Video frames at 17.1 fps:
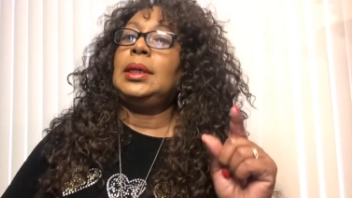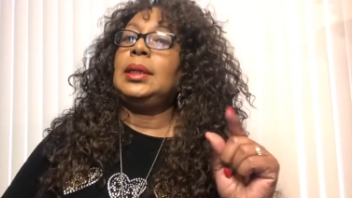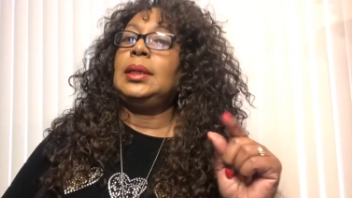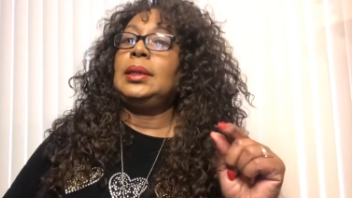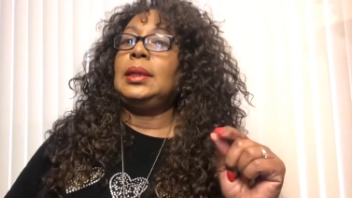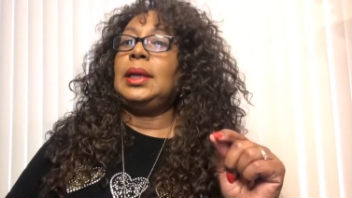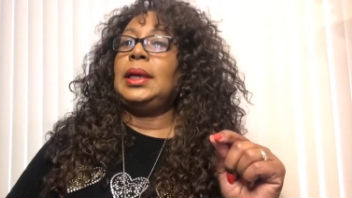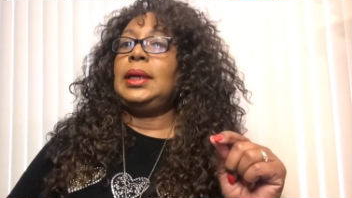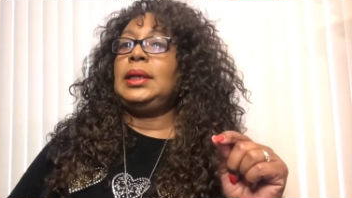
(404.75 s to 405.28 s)

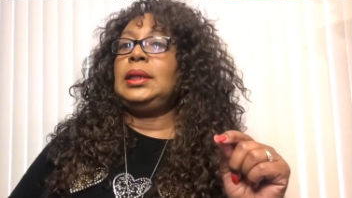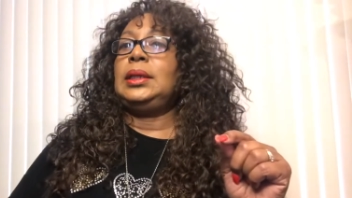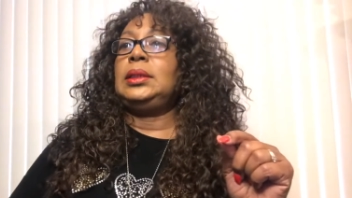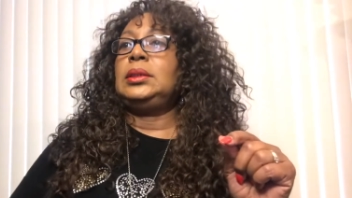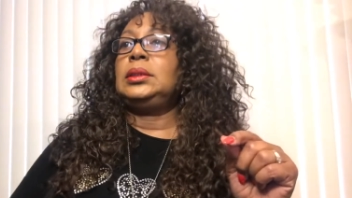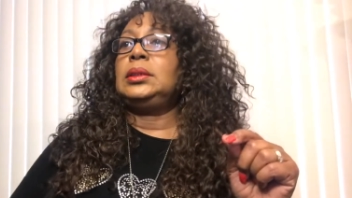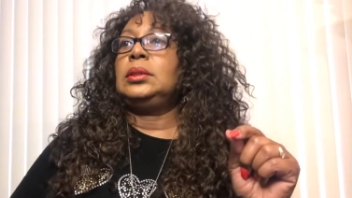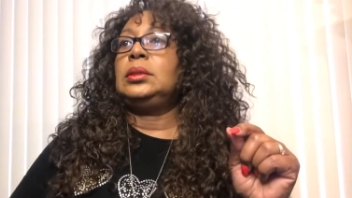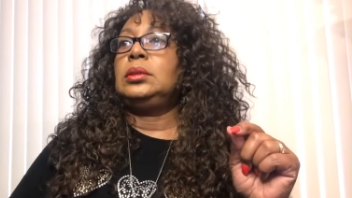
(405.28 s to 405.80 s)

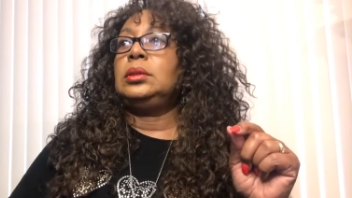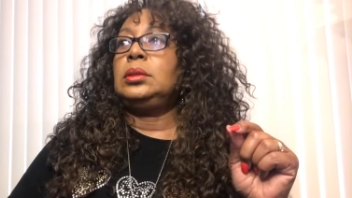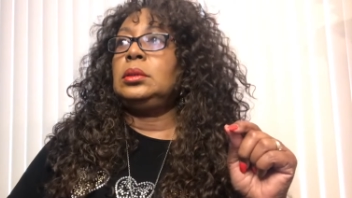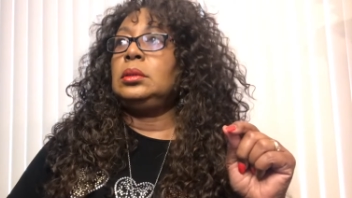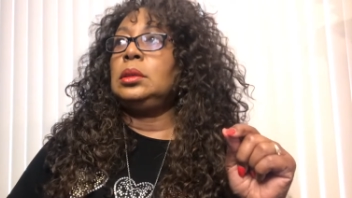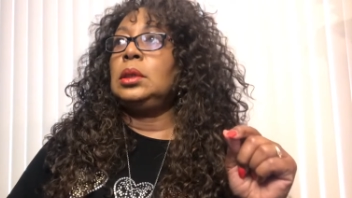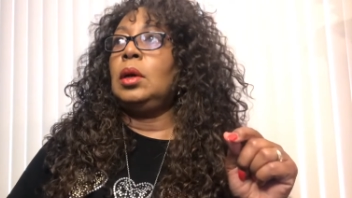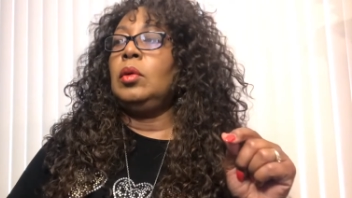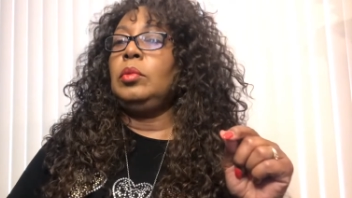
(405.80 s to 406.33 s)
Ladies,
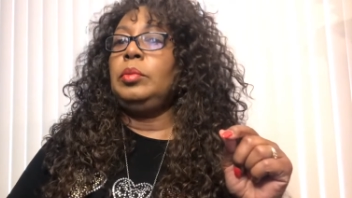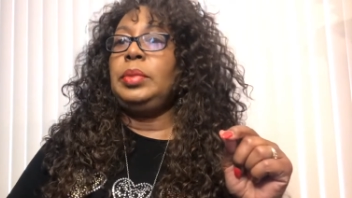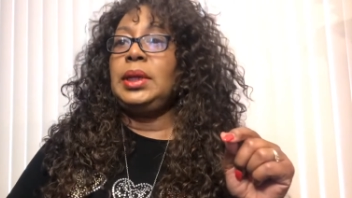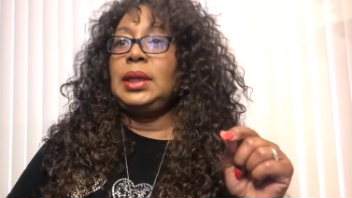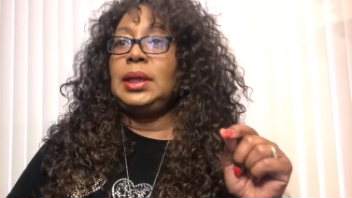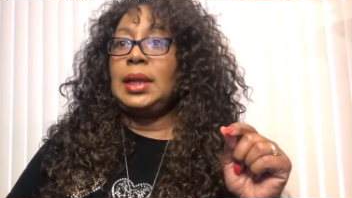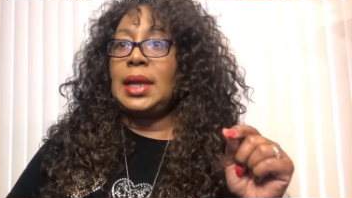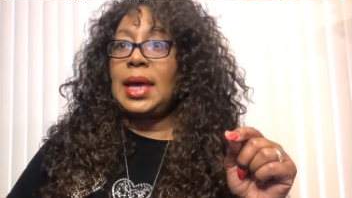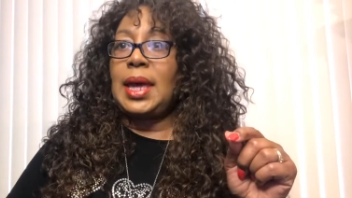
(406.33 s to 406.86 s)
don't be
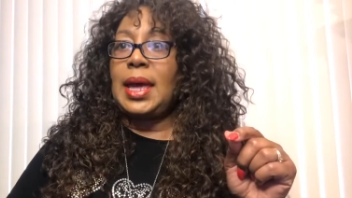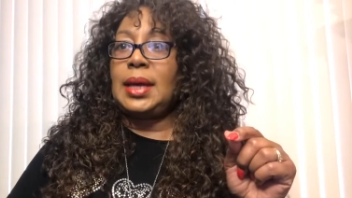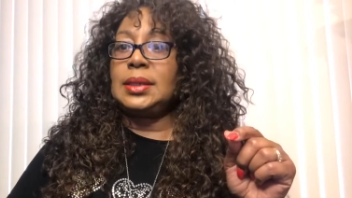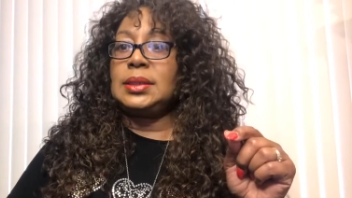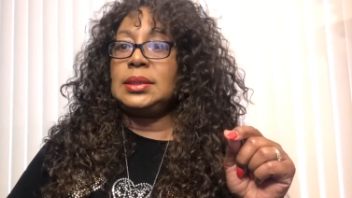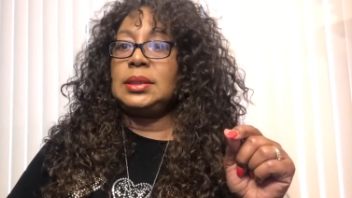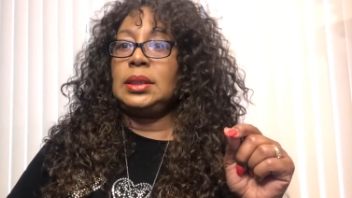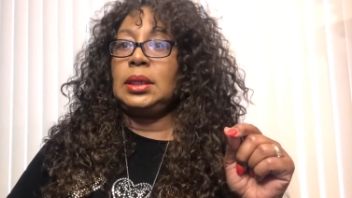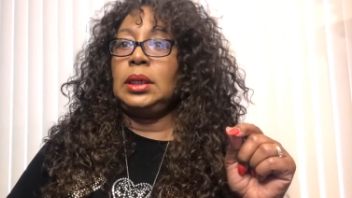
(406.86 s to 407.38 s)

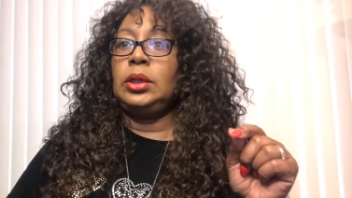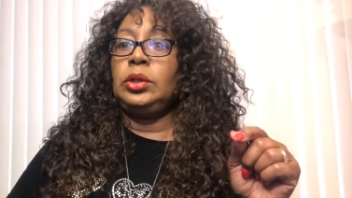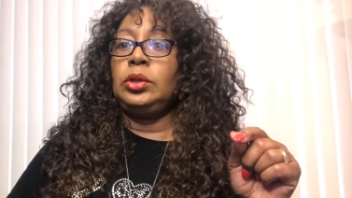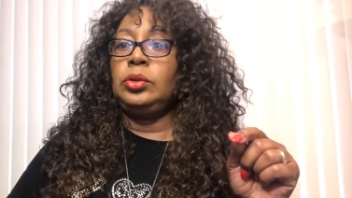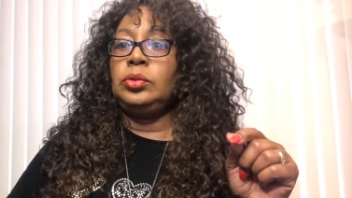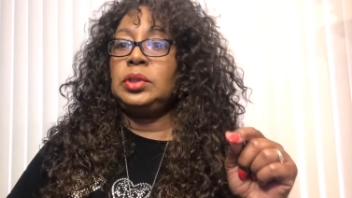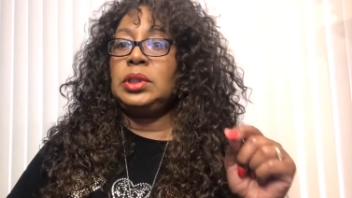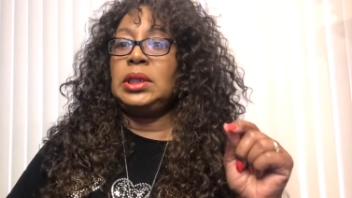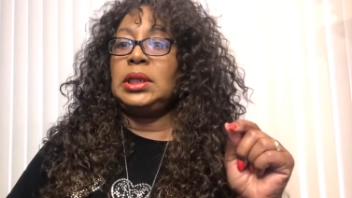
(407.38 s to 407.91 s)
lax in
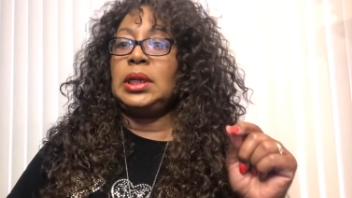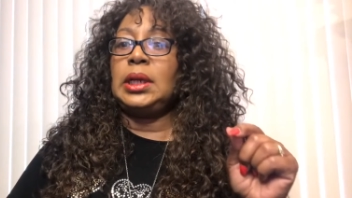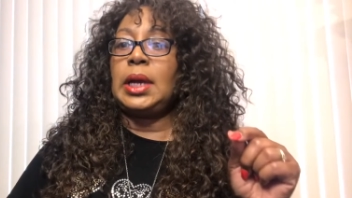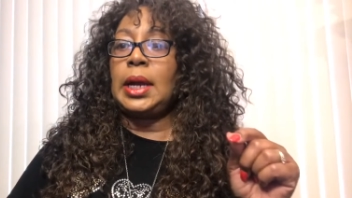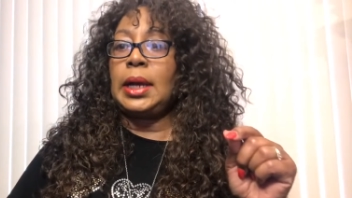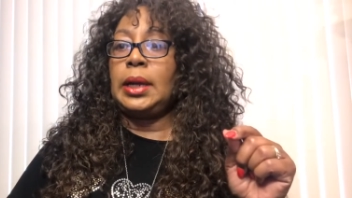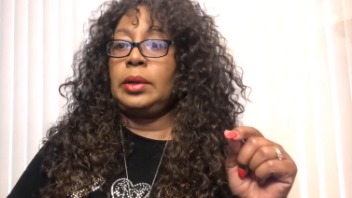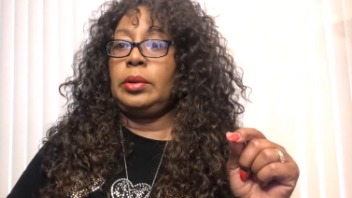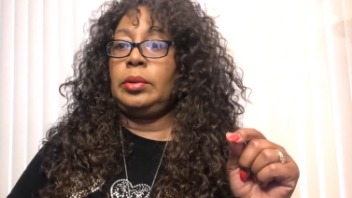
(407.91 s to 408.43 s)
using an
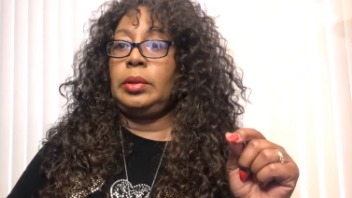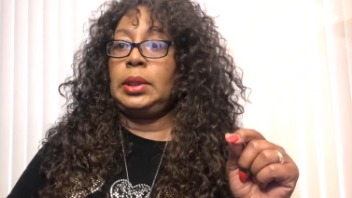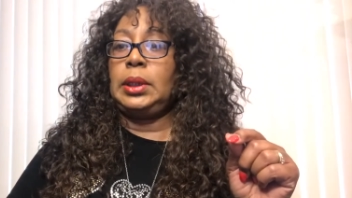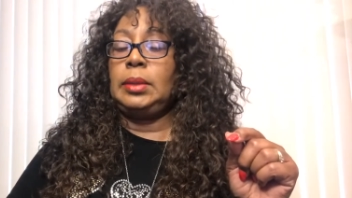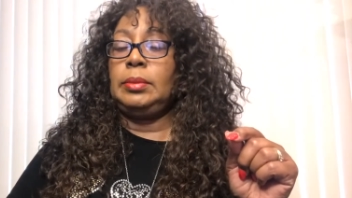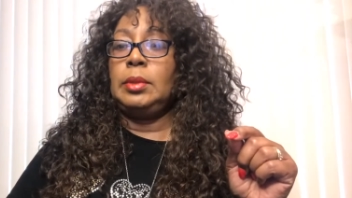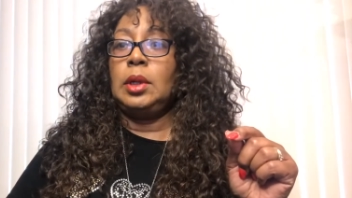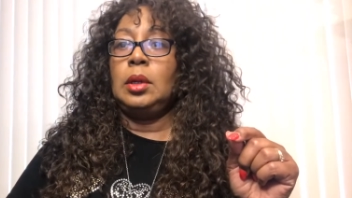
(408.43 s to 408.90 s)
eye cream.